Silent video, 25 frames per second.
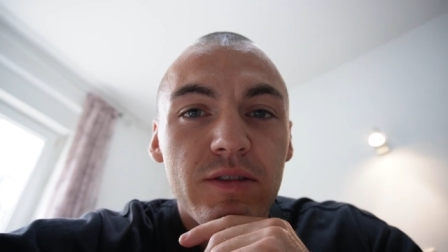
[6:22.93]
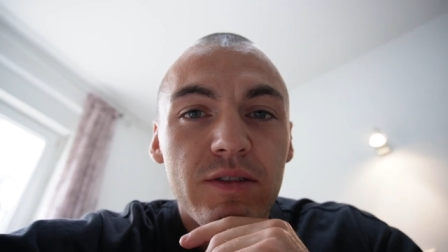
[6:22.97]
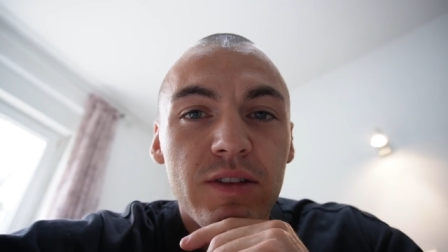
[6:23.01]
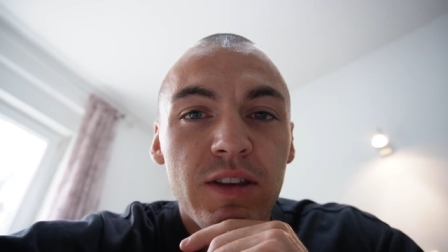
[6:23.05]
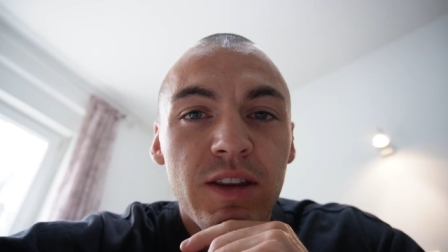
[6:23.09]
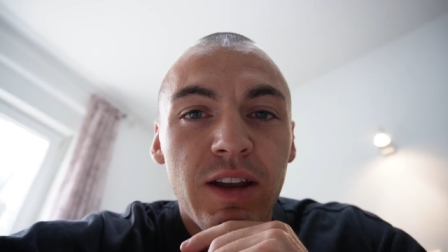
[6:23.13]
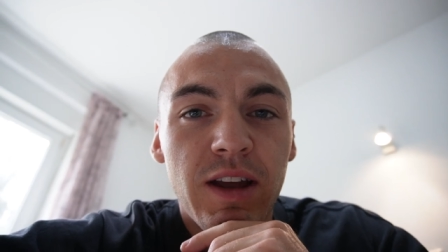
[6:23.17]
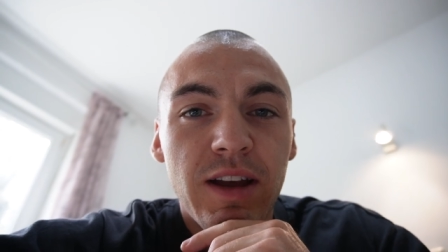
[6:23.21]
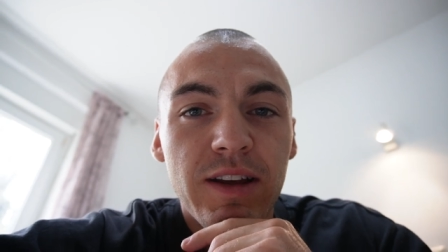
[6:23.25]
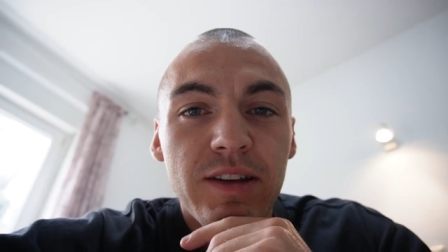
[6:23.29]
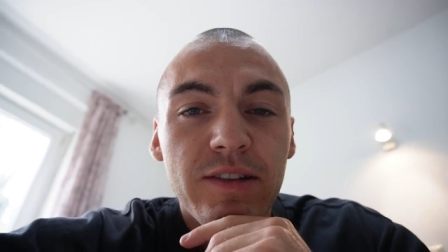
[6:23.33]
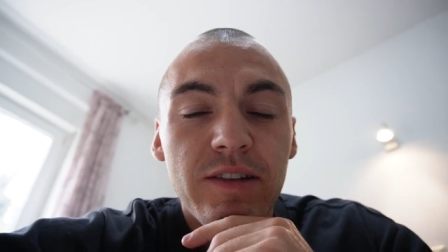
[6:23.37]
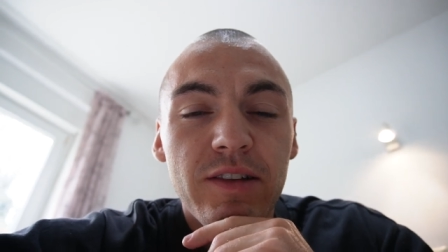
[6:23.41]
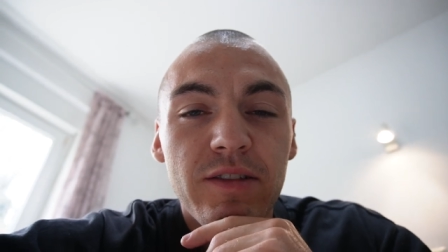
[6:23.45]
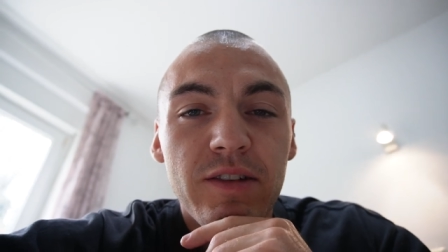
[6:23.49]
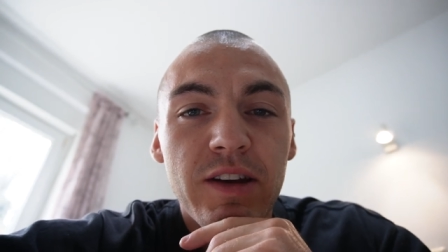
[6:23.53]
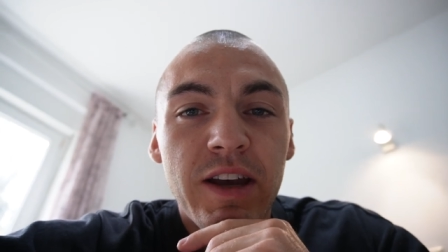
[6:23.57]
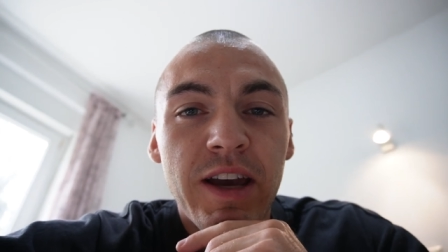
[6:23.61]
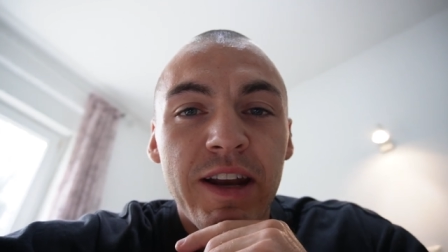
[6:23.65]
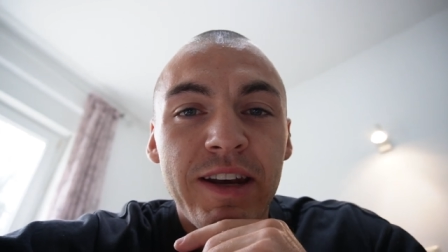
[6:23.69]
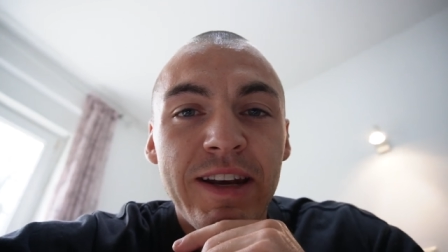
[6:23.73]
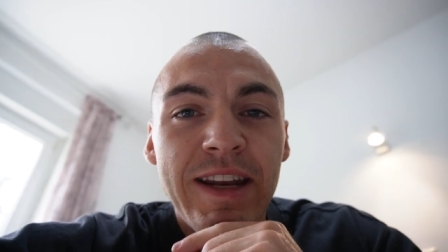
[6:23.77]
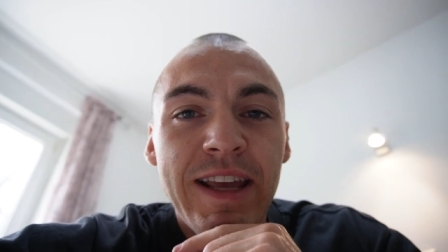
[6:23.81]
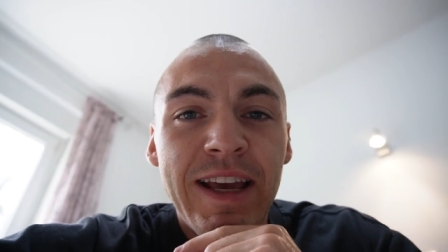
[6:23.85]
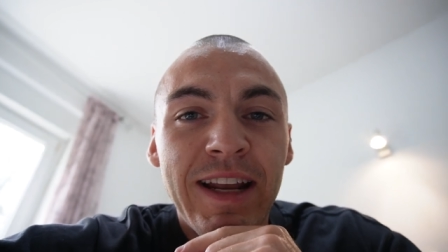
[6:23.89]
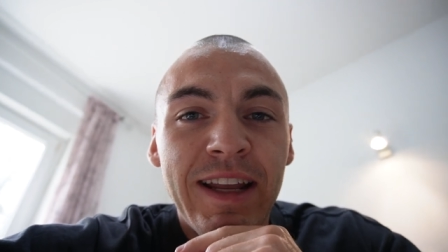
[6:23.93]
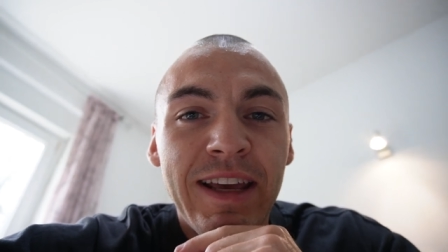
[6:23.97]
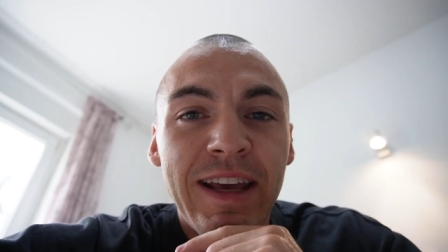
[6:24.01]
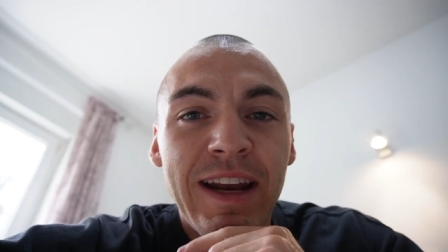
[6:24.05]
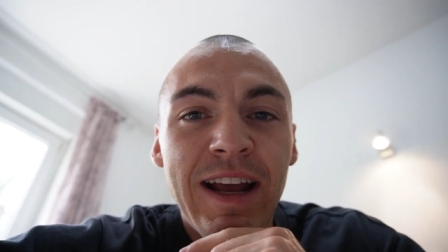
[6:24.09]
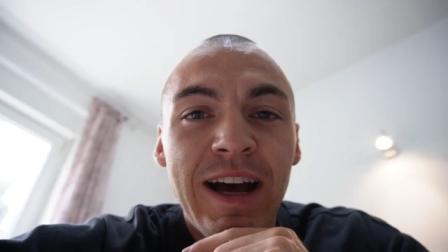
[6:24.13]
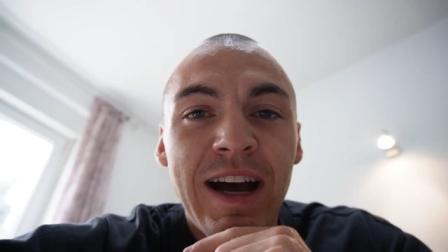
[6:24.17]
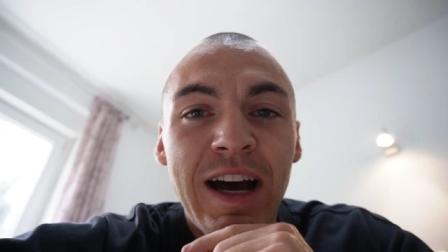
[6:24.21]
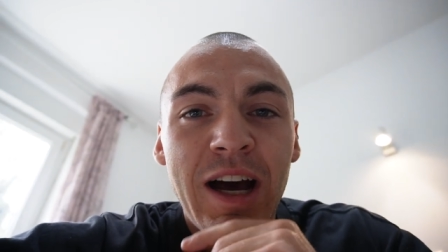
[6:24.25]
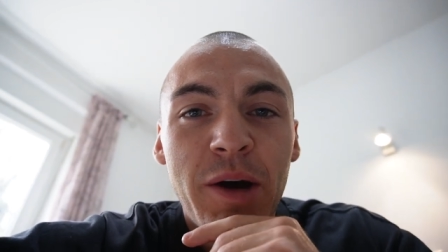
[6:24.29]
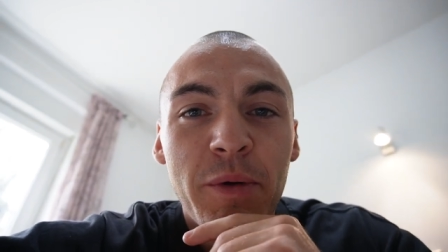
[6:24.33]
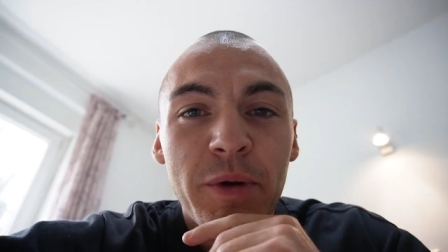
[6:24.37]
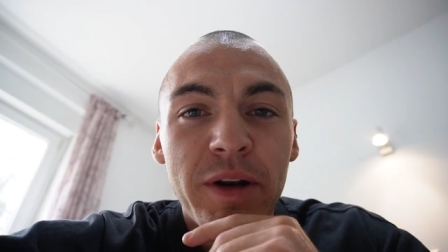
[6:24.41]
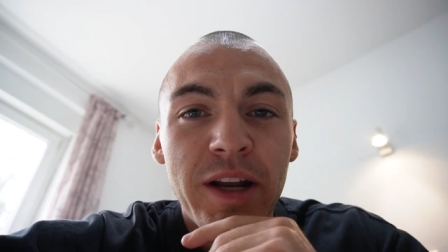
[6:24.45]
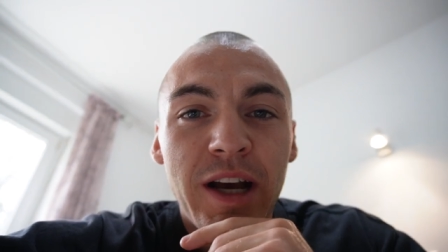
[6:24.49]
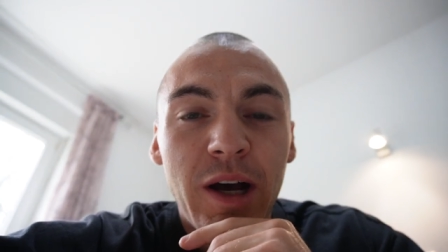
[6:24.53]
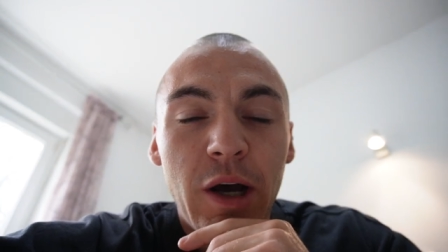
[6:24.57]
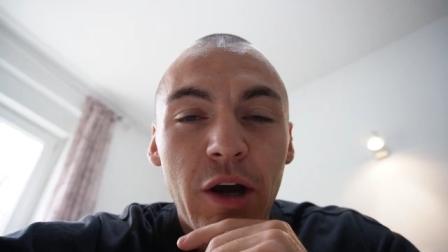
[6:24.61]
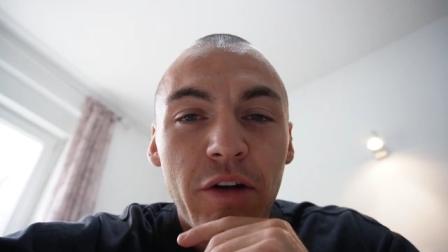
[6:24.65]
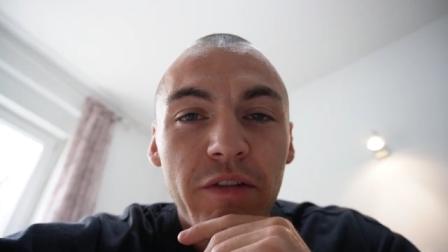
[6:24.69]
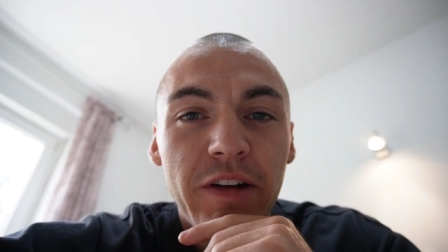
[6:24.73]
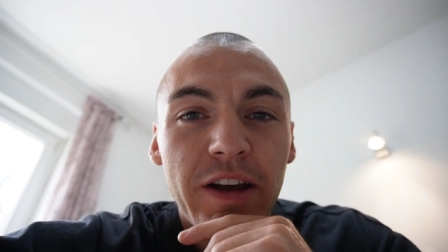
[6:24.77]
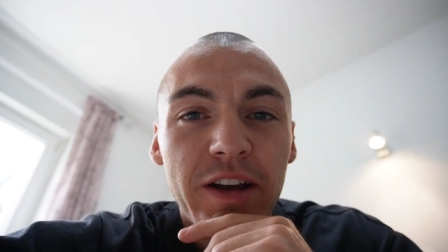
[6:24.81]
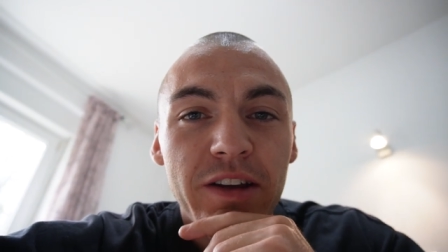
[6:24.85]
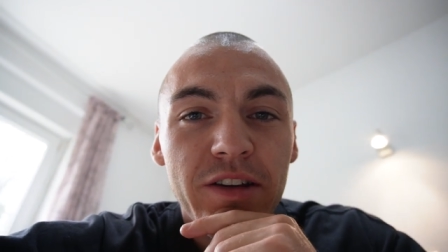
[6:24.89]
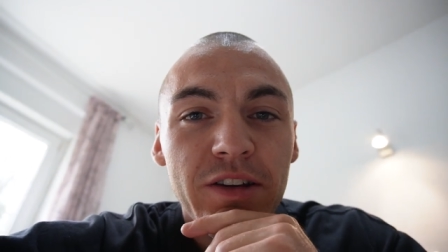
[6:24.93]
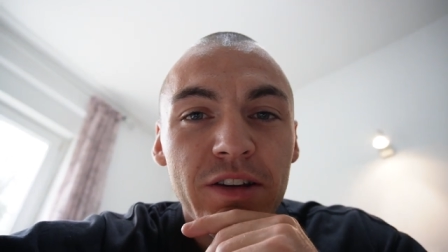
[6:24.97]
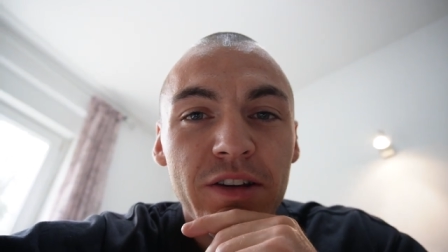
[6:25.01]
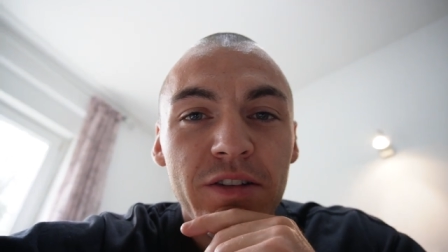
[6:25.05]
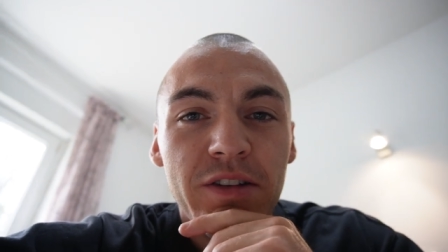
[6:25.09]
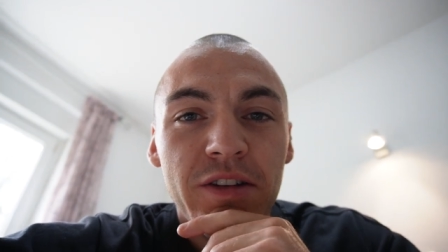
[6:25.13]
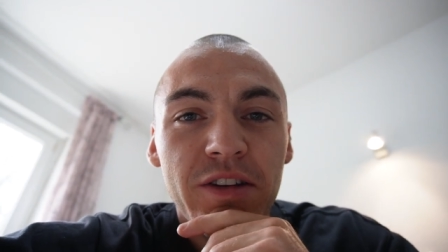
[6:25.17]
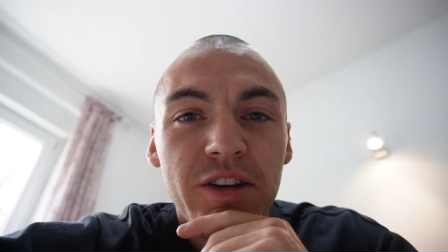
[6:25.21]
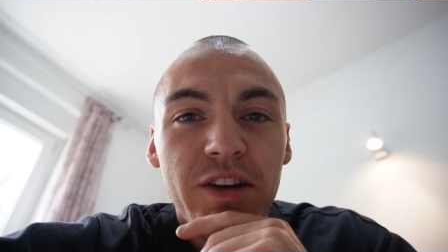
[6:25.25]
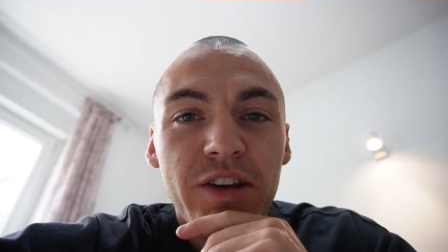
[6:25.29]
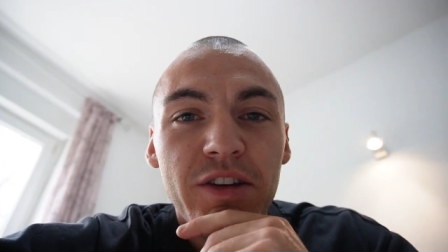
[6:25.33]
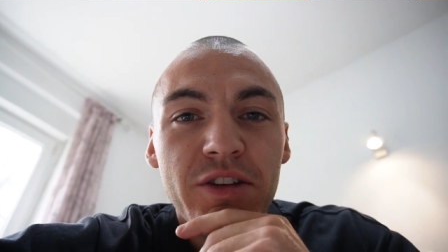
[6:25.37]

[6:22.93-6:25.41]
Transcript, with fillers: like and nearly an hour now, I reckon,